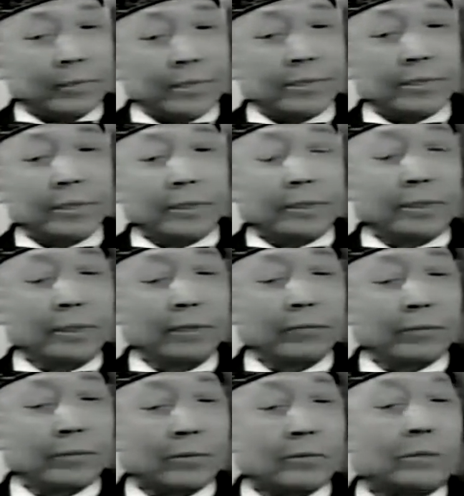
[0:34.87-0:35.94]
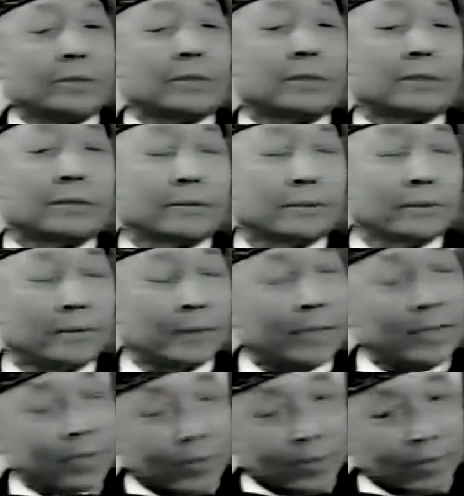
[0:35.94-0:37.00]
we should give the world the
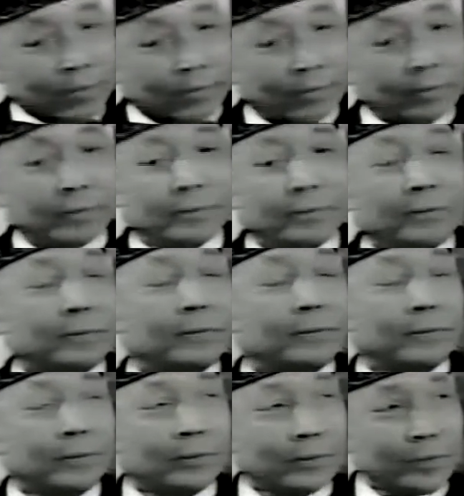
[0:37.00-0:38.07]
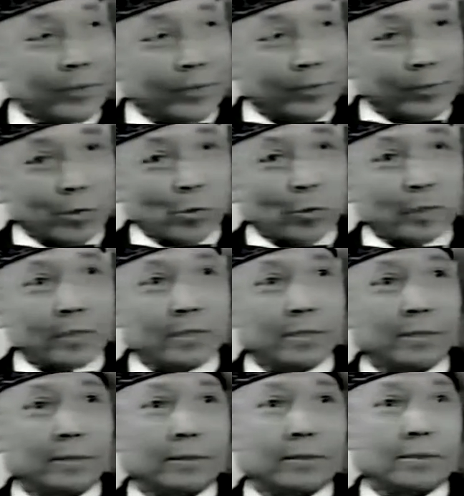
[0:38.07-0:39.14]
answer to such
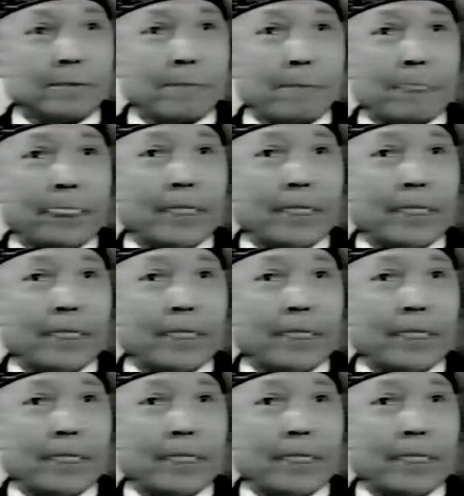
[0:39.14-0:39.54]
questions.